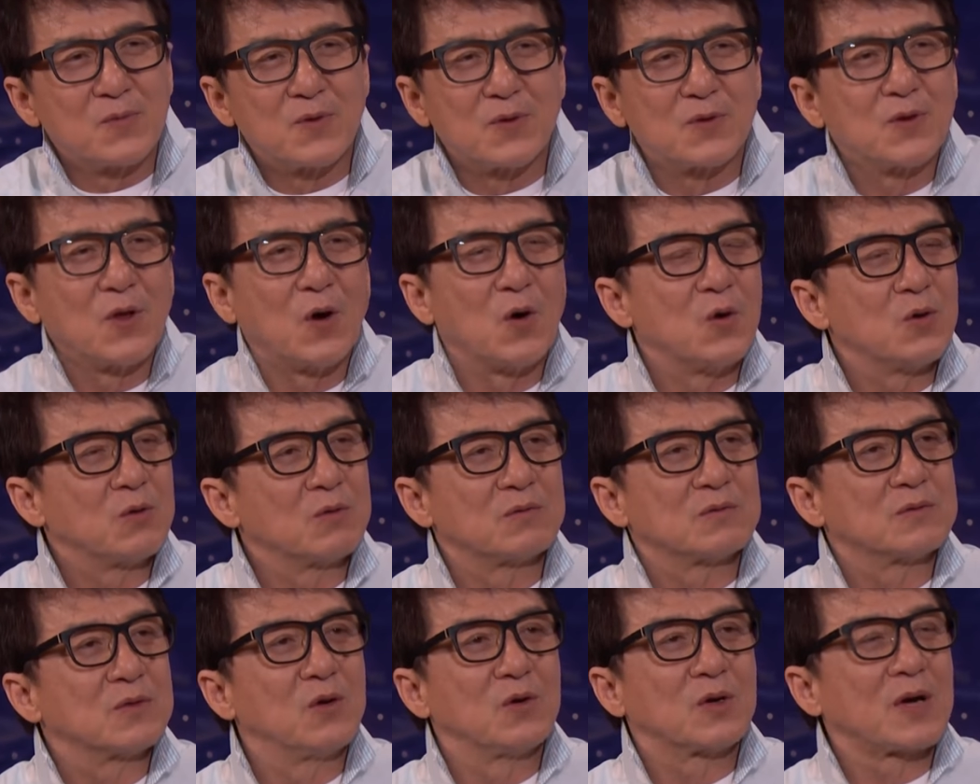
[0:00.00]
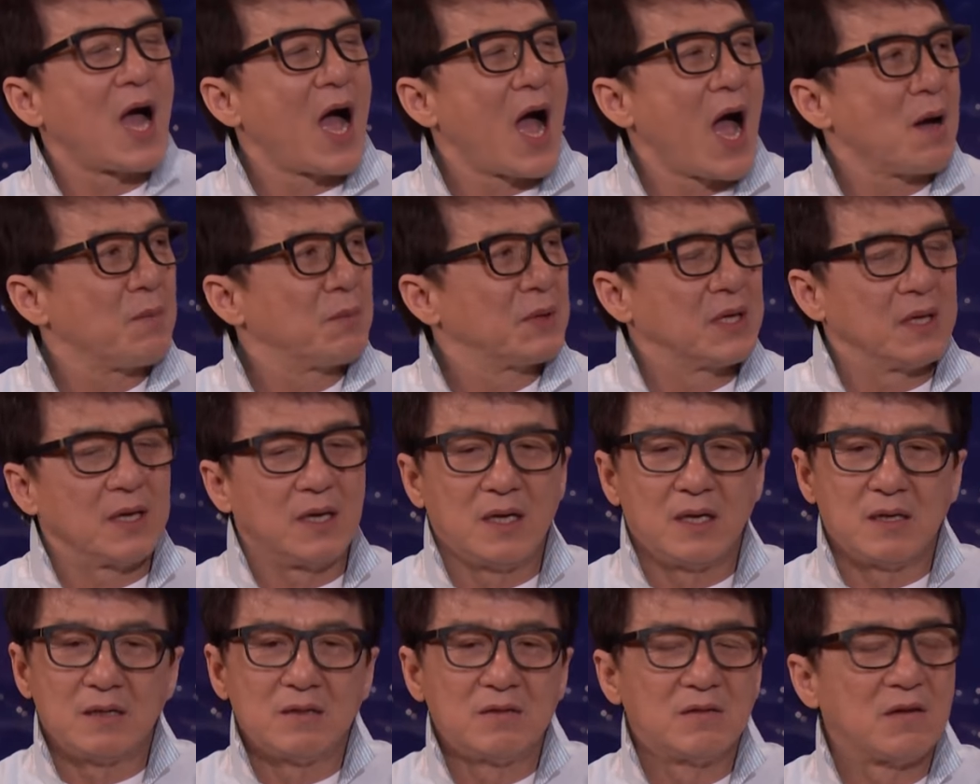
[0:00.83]
no, no
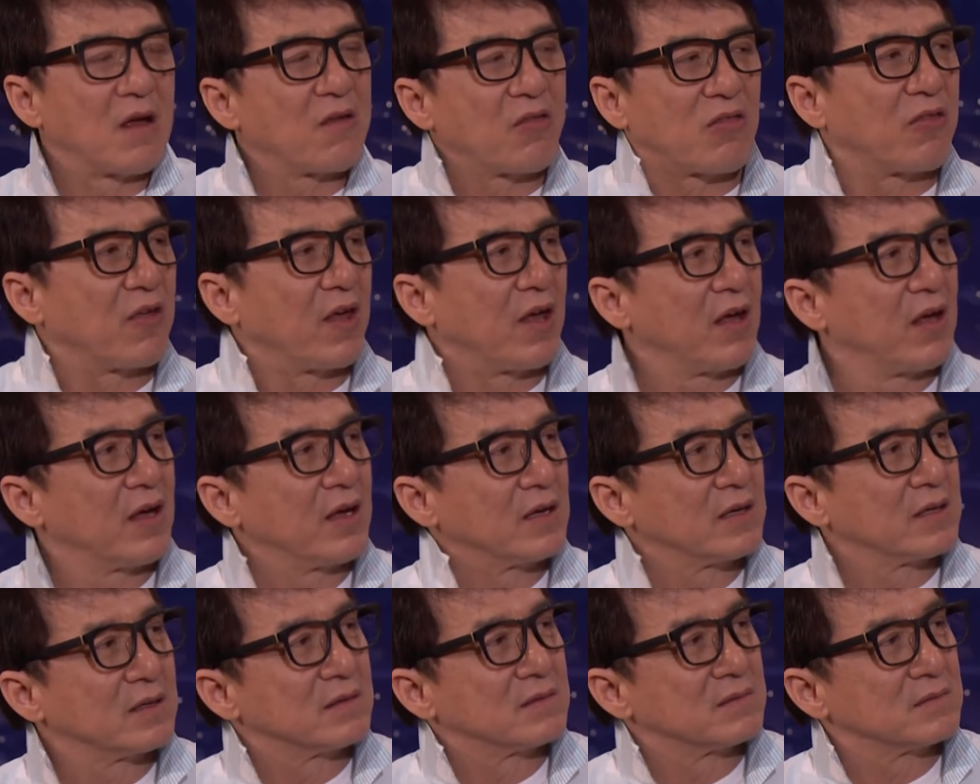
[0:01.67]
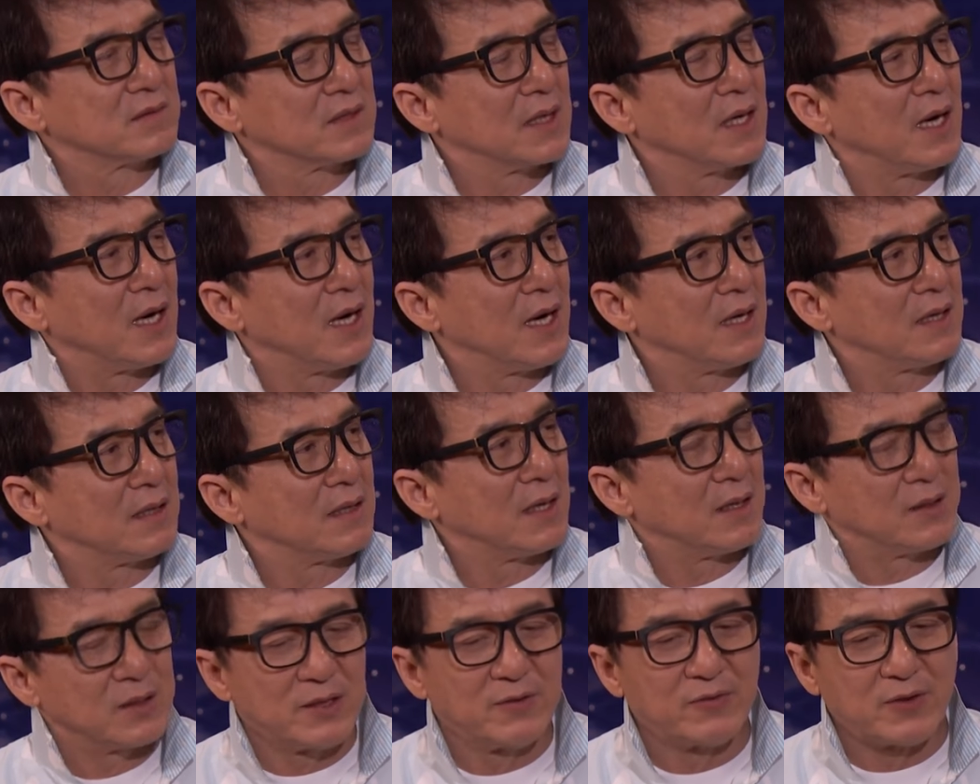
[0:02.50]
comedy, nothing. Right, yeah. Right.
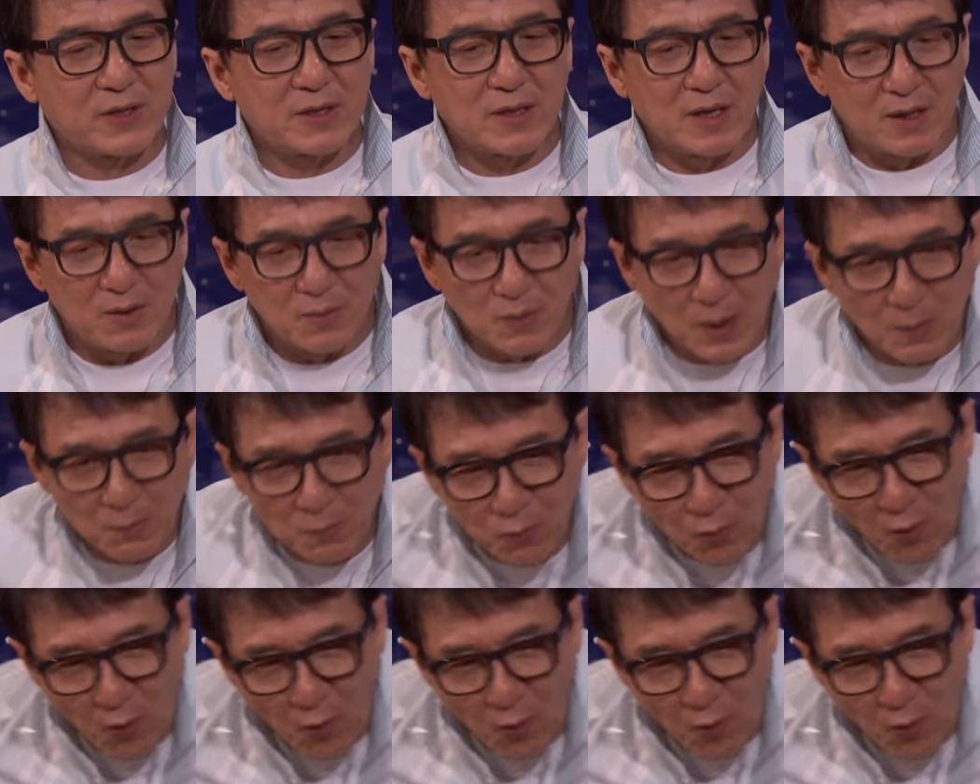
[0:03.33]
Even I, am